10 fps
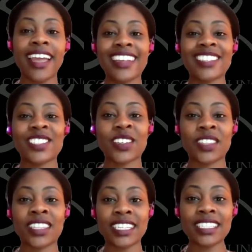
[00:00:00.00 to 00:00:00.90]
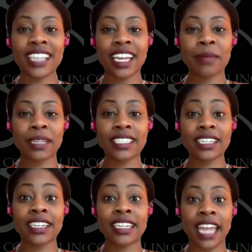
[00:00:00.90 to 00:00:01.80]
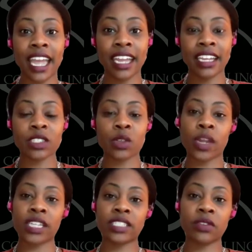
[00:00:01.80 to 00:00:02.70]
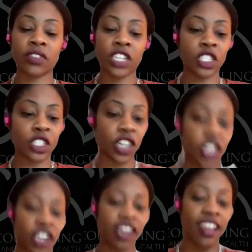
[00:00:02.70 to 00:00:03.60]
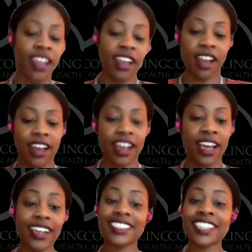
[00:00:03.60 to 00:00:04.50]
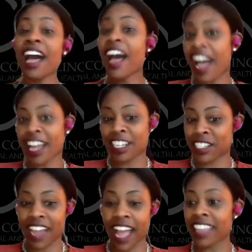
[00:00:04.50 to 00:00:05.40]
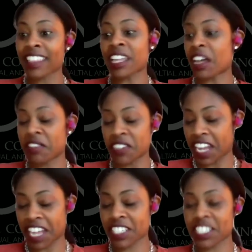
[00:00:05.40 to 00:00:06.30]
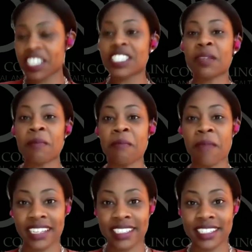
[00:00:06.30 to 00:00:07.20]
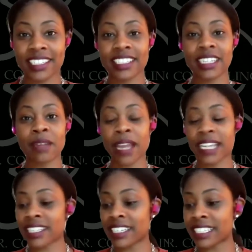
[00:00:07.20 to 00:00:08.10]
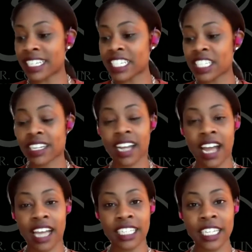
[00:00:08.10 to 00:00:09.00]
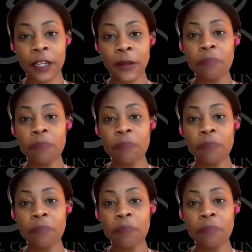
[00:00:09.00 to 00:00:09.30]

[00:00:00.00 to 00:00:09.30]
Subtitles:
And so this segment today is going to feature Tasha. I love Tasha. She's amazing. She's an amazing clinician and colleague.